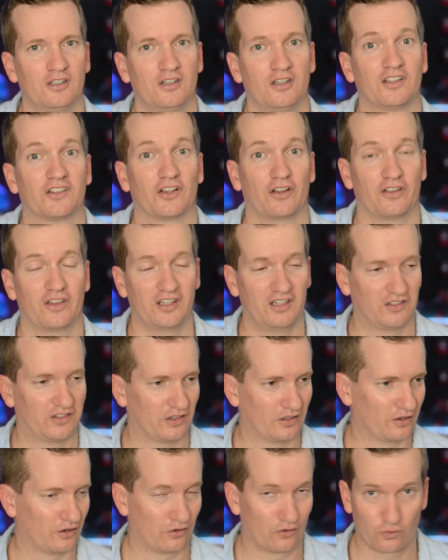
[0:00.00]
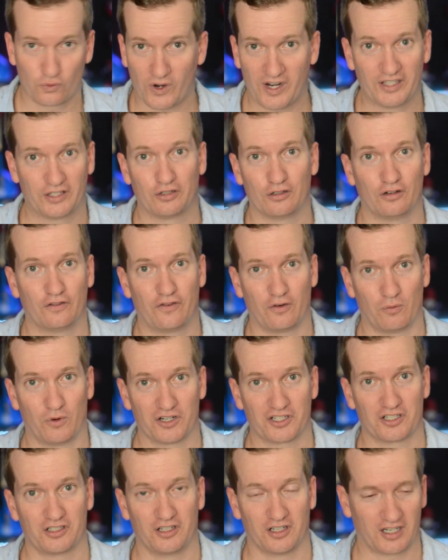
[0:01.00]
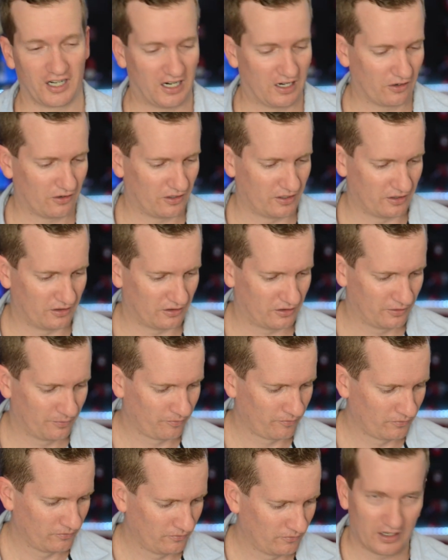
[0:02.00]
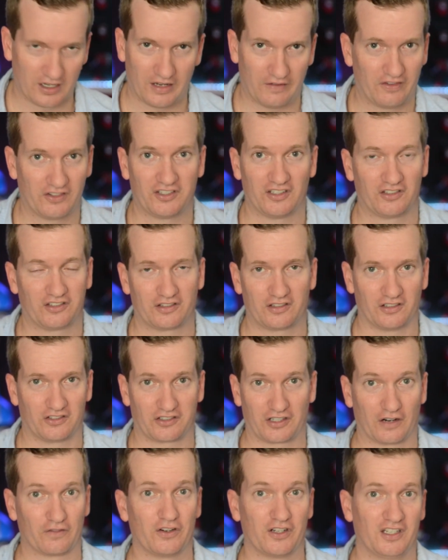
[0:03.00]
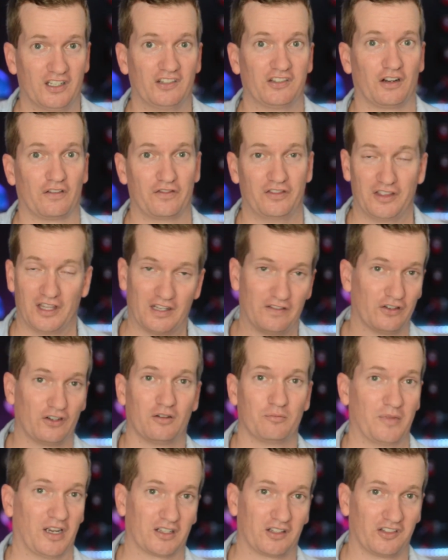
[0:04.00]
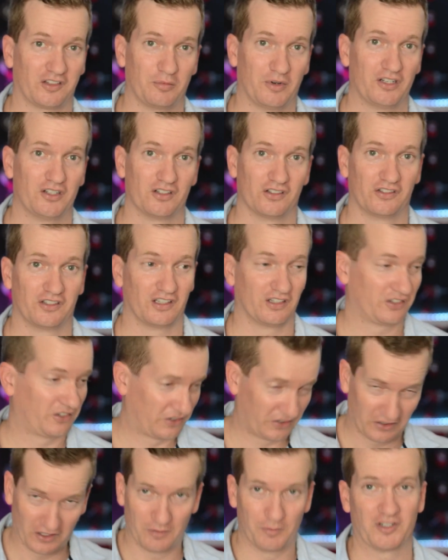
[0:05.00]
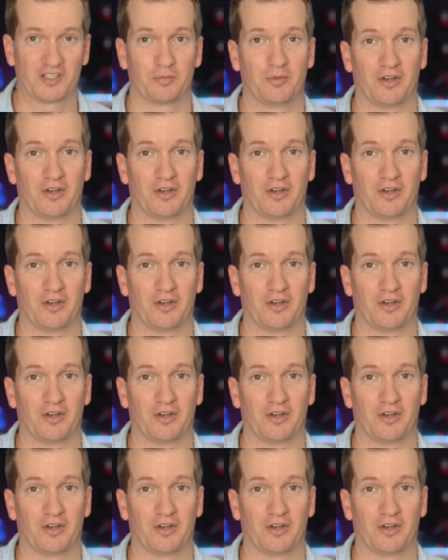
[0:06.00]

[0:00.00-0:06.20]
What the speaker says: So these are a great tool for washing your car, and ever since discovering these, I've never gone back to sponges. They're so much